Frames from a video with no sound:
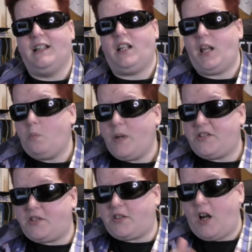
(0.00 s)
Like, we
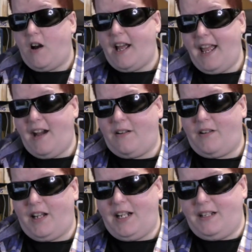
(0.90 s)
start out,
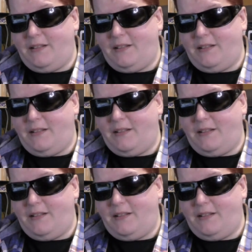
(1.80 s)
like,